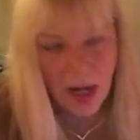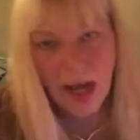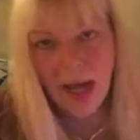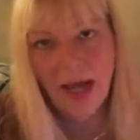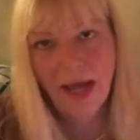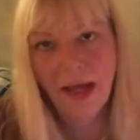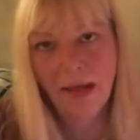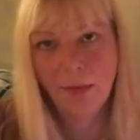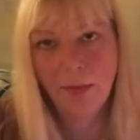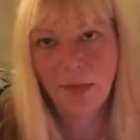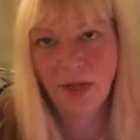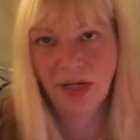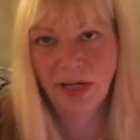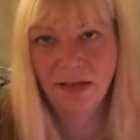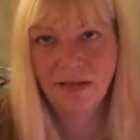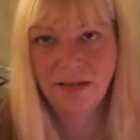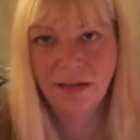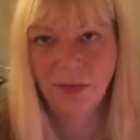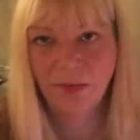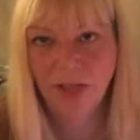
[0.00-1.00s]
but
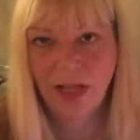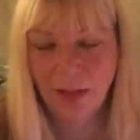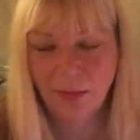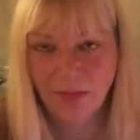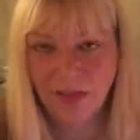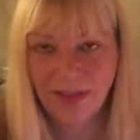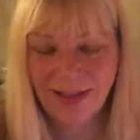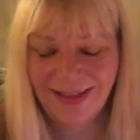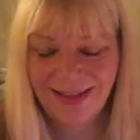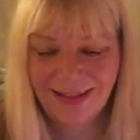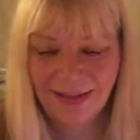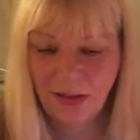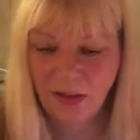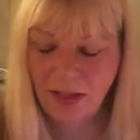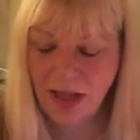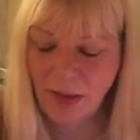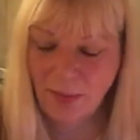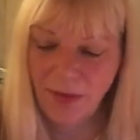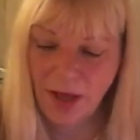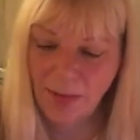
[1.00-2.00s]
it, sometimes it'll
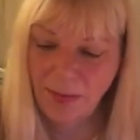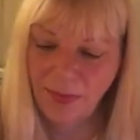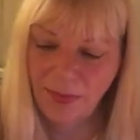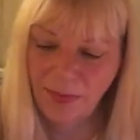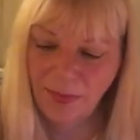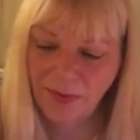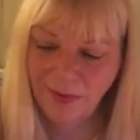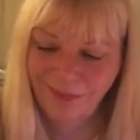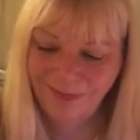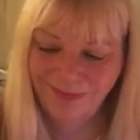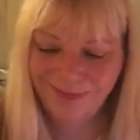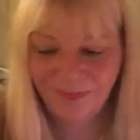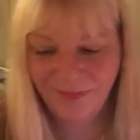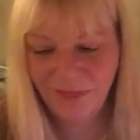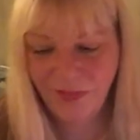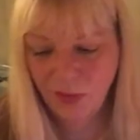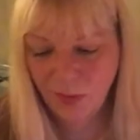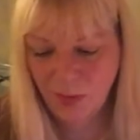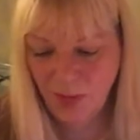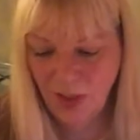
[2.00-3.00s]
come up,
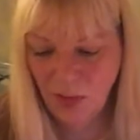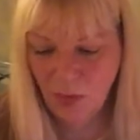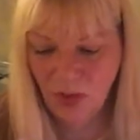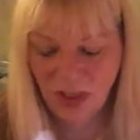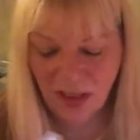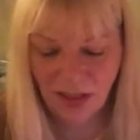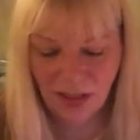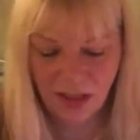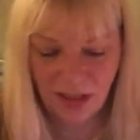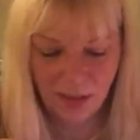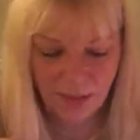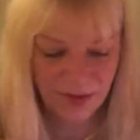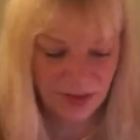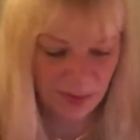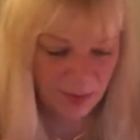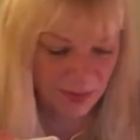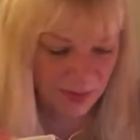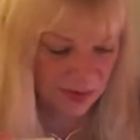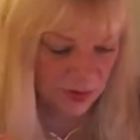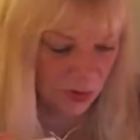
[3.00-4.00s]
for me, when it comes
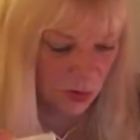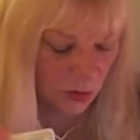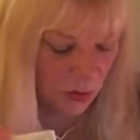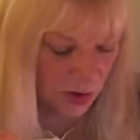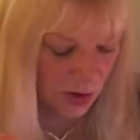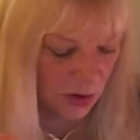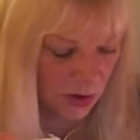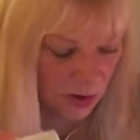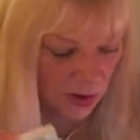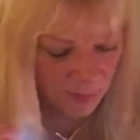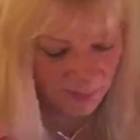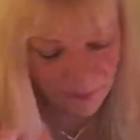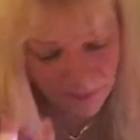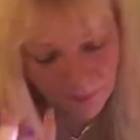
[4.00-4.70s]
up as a court card,